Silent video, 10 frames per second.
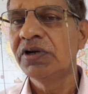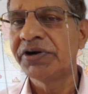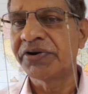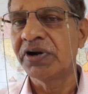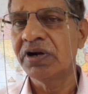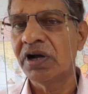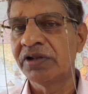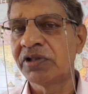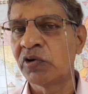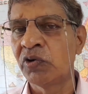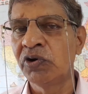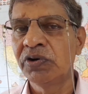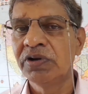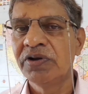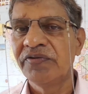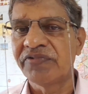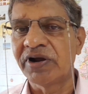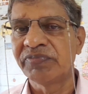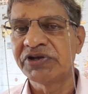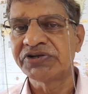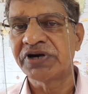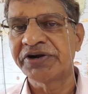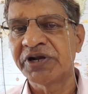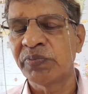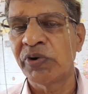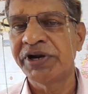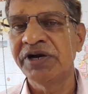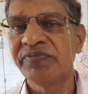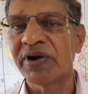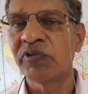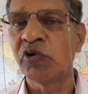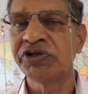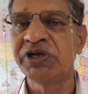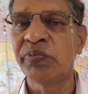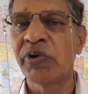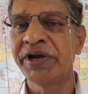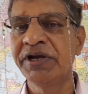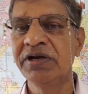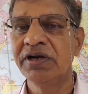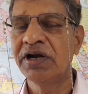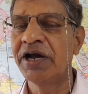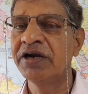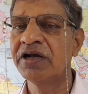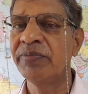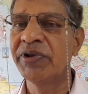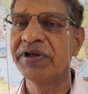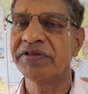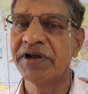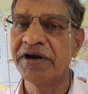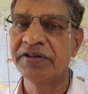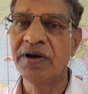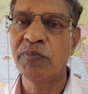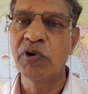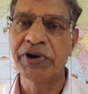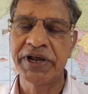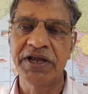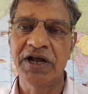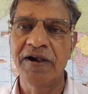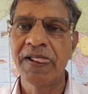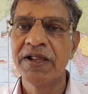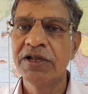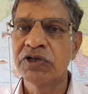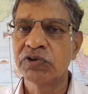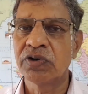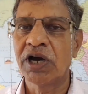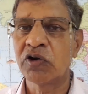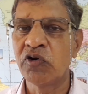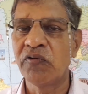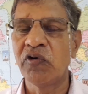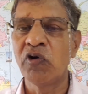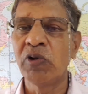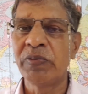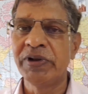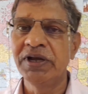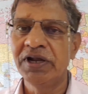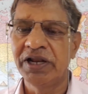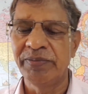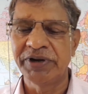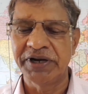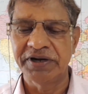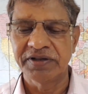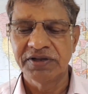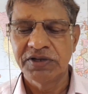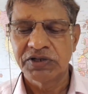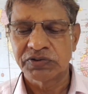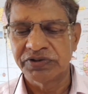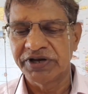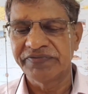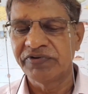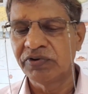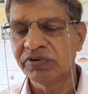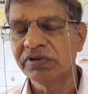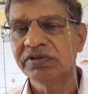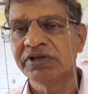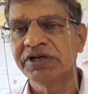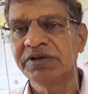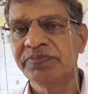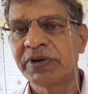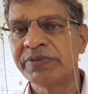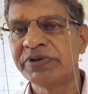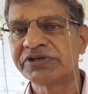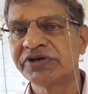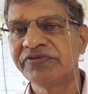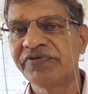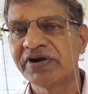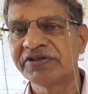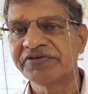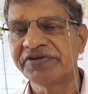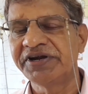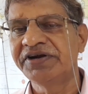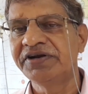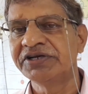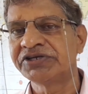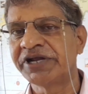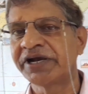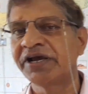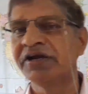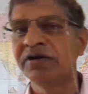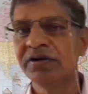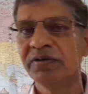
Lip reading: truck on the road from the starting point, from the origin point and coming inside the port area. So cargo flow will be limited. So therefore the permission for the shed is taken